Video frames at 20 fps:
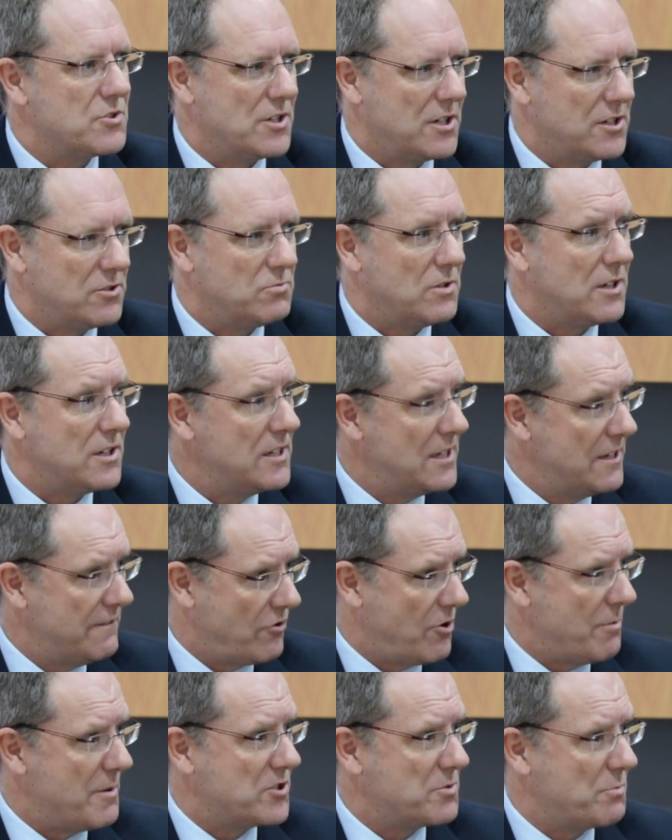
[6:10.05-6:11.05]
So
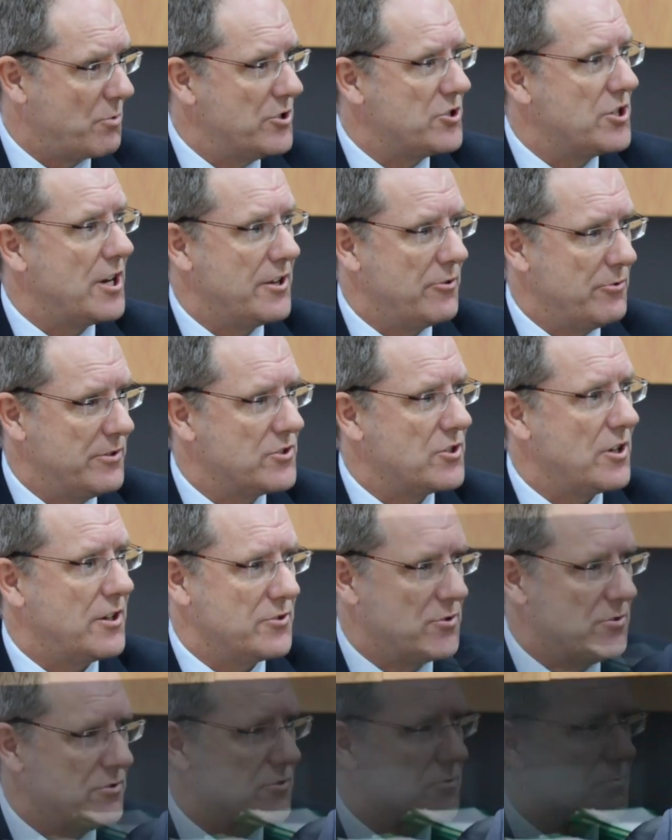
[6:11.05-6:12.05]
very much appreciate your insights. You're in a